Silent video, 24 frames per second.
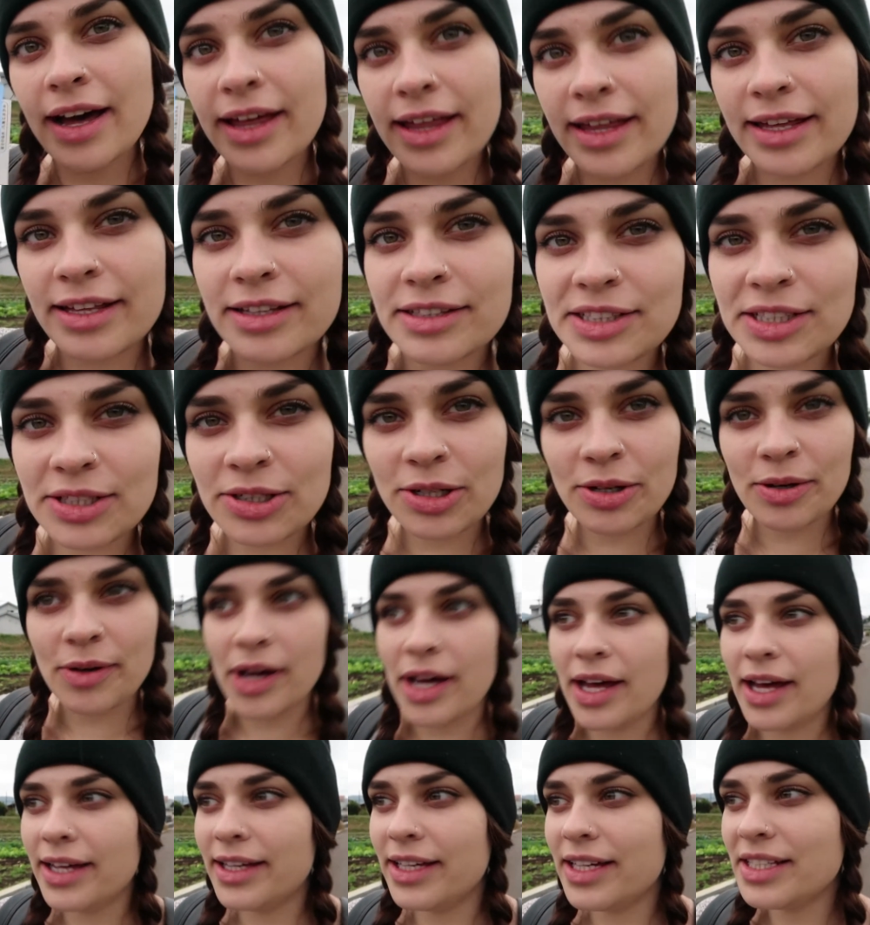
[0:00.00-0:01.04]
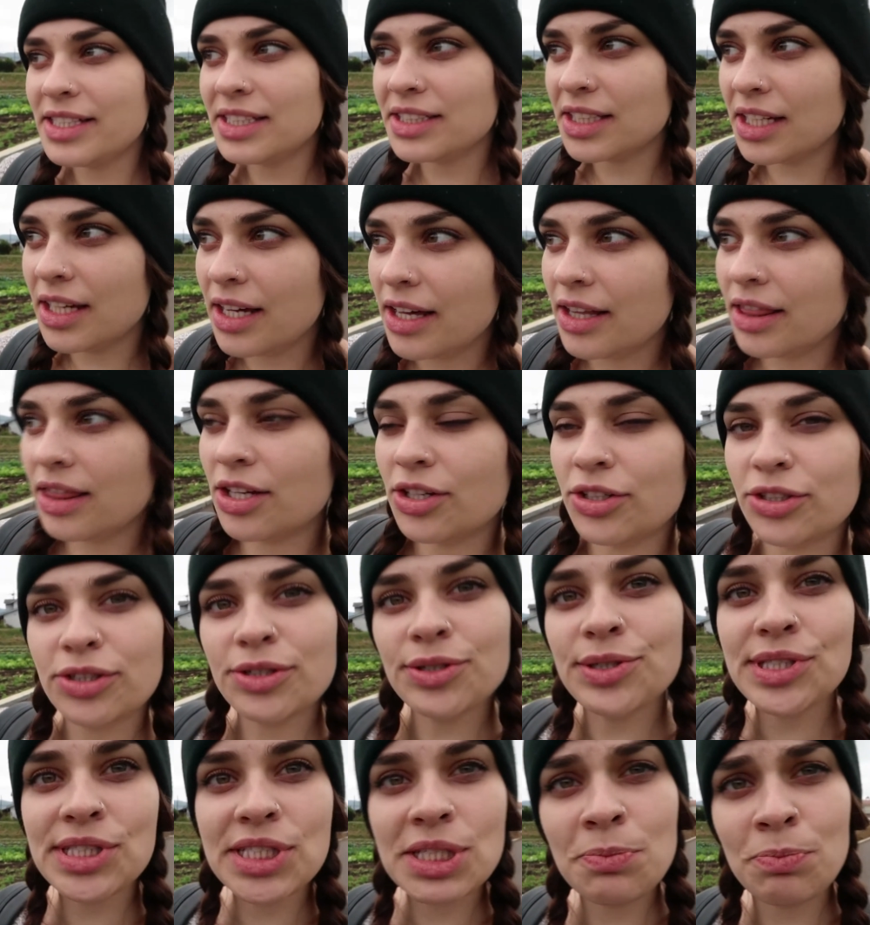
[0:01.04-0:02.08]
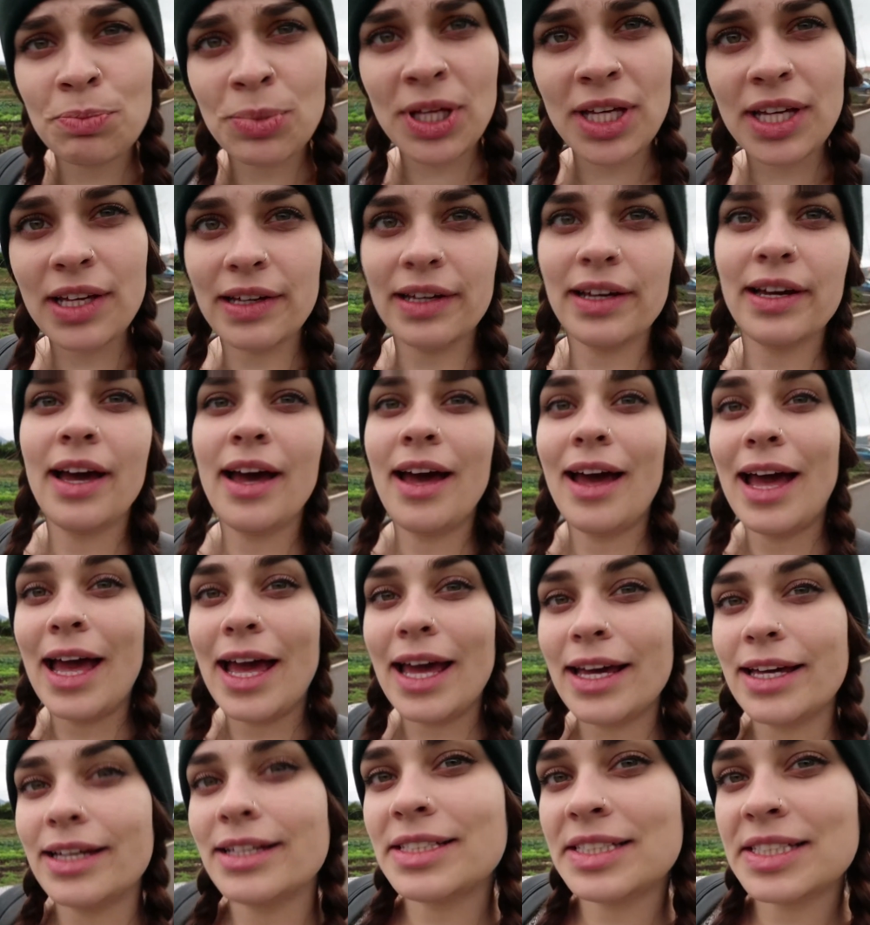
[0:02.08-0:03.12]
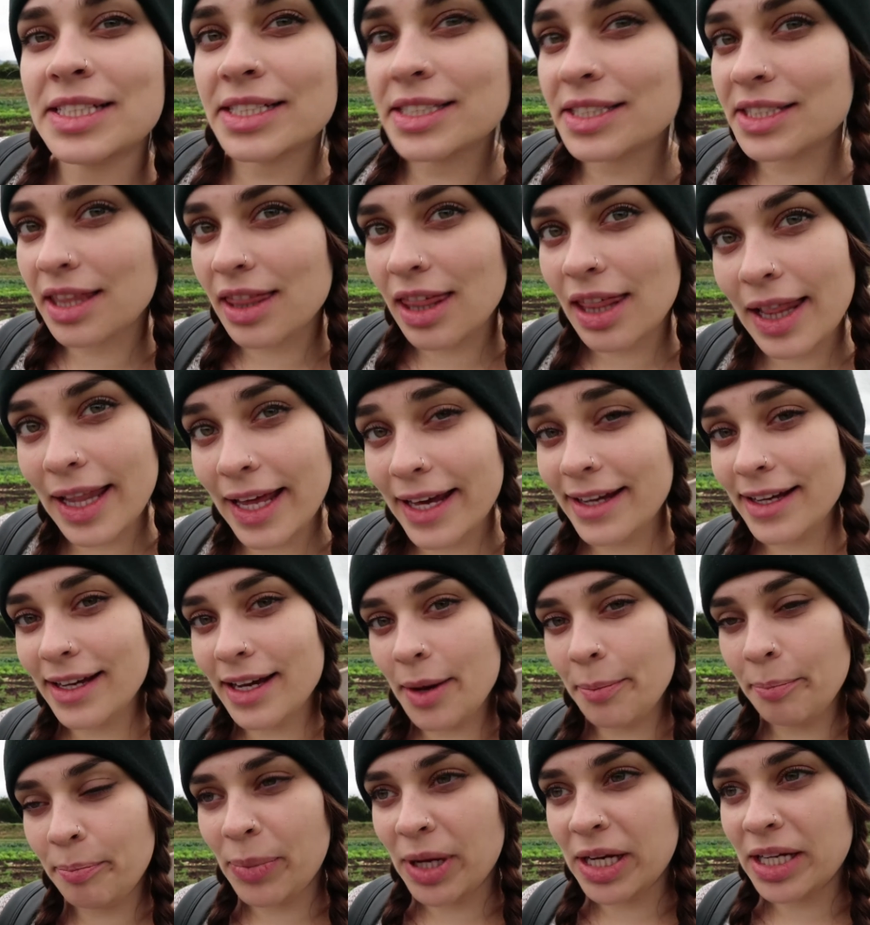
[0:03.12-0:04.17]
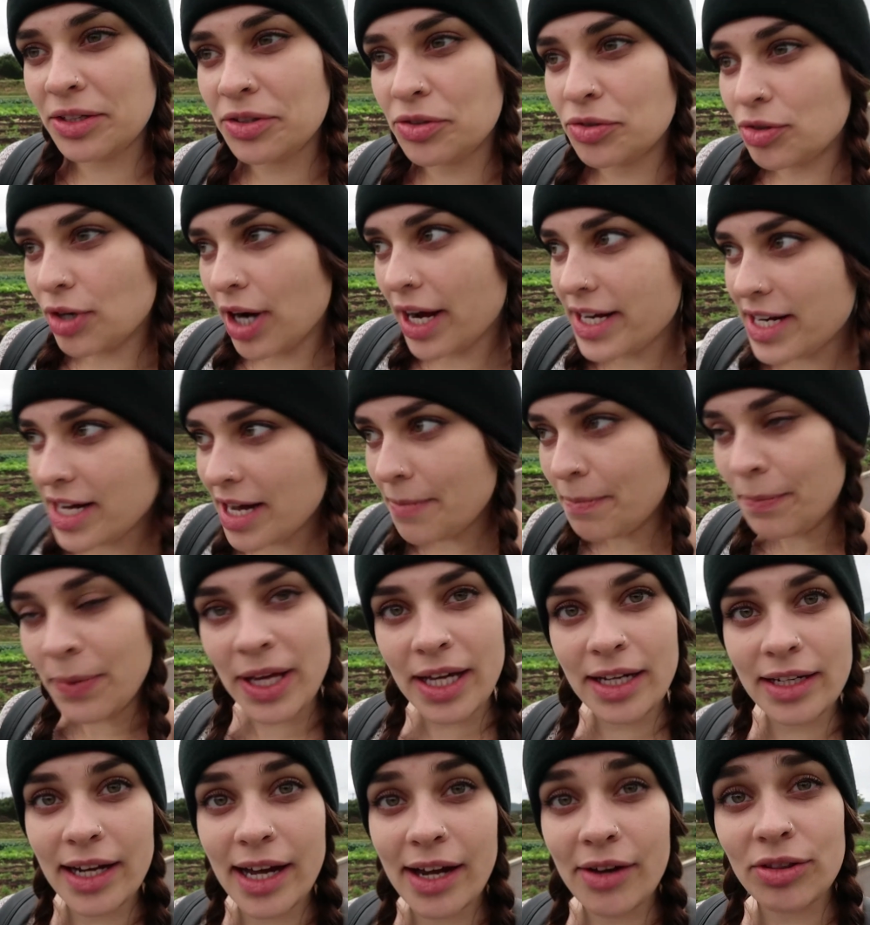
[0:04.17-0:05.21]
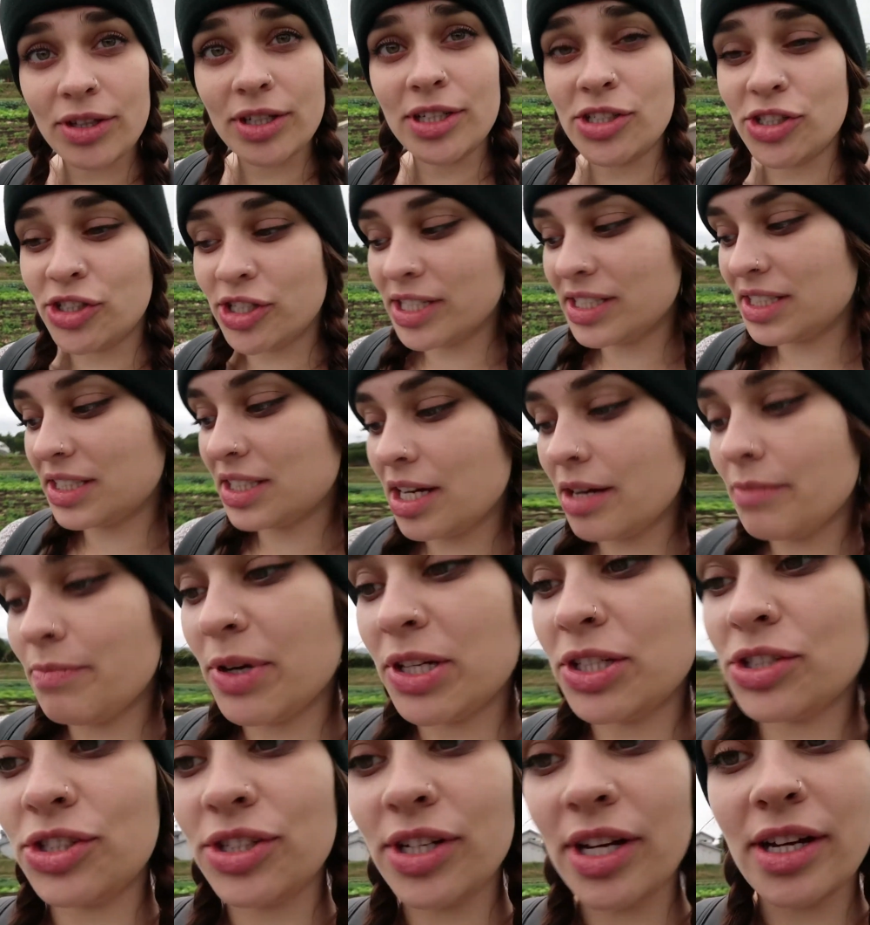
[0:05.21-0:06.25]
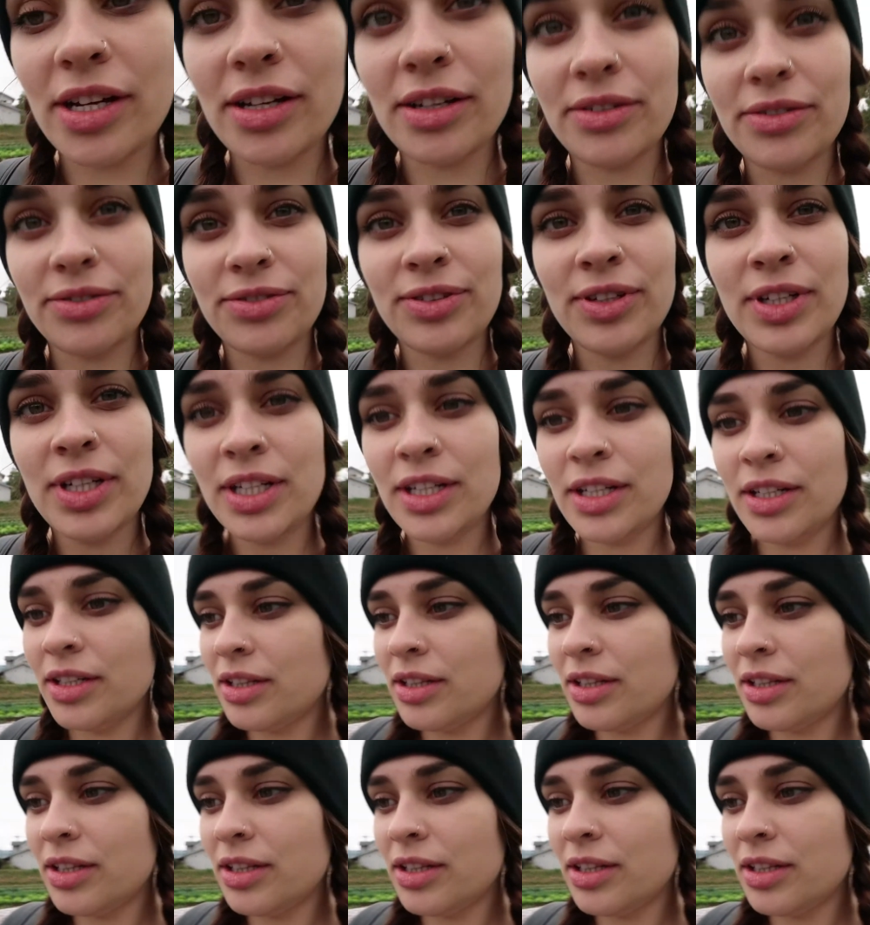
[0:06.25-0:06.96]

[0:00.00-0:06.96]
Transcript: and so I guess there used to be a sixth lake, but it dried up, and now there's just a bunch of